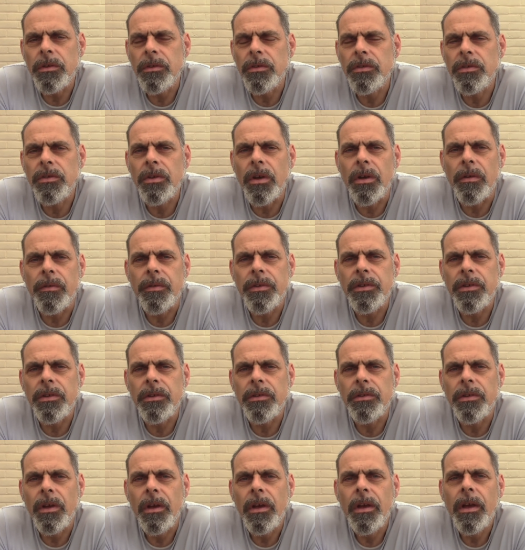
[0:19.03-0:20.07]

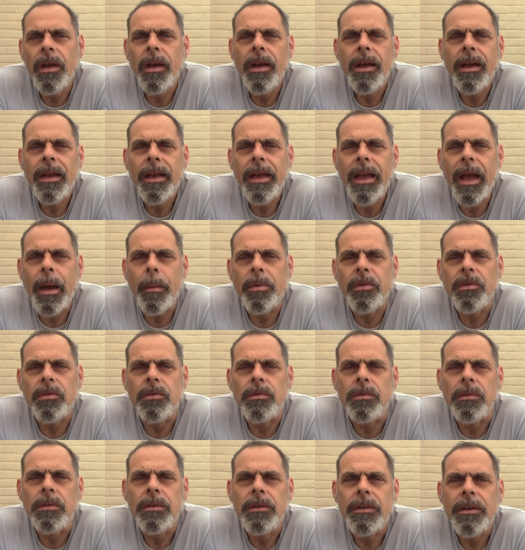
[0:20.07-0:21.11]
services,
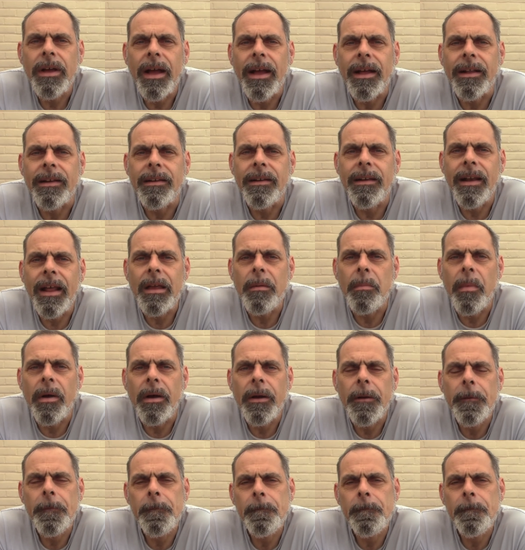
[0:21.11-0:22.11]
capital and labour.